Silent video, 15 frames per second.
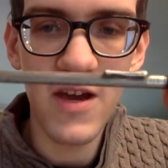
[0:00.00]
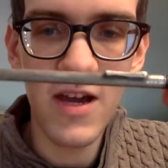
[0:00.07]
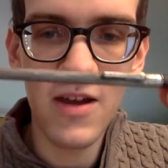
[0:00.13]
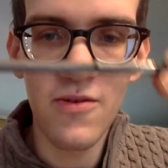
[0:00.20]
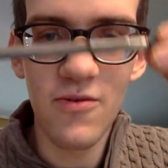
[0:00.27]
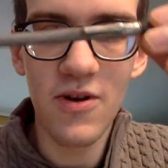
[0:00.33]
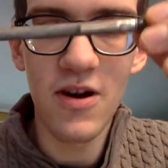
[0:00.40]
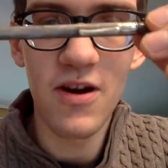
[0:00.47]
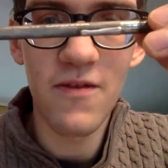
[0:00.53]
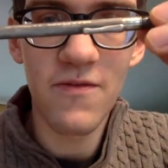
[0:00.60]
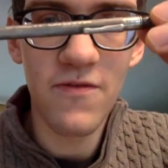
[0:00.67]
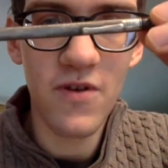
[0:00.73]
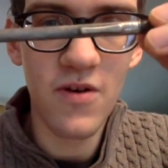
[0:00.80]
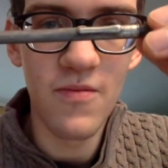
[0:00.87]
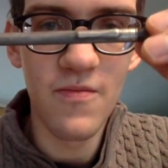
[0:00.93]
anywhere
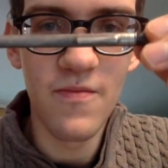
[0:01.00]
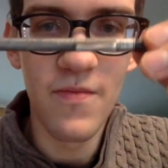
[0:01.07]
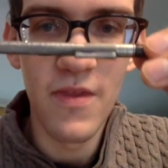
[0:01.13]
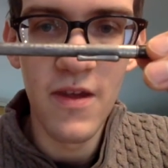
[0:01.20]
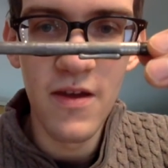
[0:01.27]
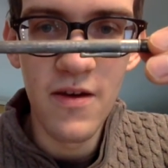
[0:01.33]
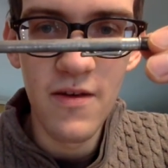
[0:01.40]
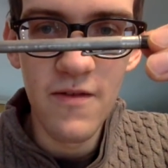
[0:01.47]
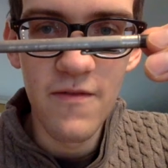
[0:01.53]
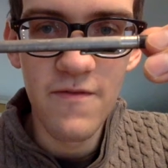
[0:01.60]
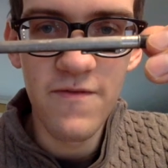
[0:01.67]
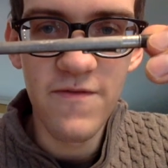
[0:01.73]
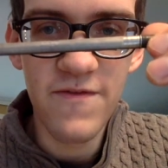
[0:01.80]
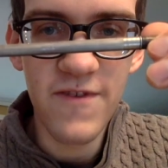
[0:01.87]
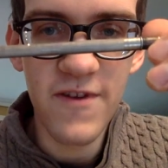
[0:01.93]
from
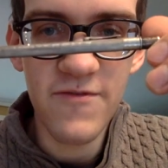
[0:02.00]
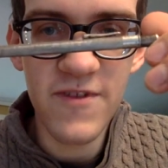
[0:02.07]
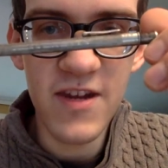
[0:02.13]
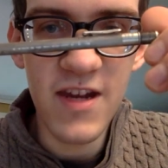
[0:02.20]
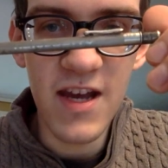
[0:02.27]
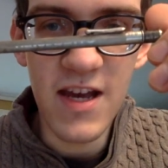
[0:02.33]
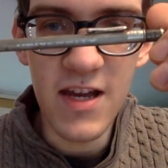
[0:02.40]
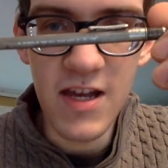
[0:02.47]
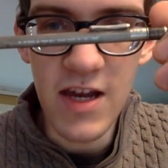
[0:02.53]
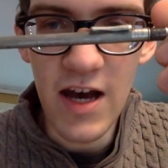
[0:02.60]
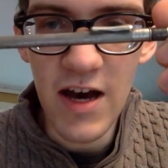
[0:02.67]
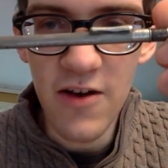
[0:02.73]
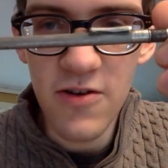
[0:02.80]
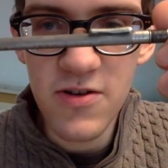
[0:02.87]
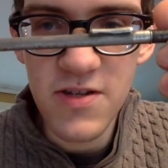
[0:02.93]
$50 to
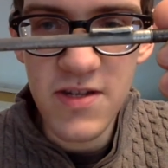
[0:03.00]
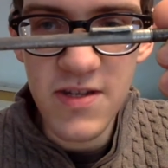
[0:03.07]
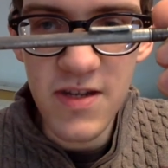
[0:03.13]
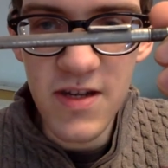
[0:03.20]
$80.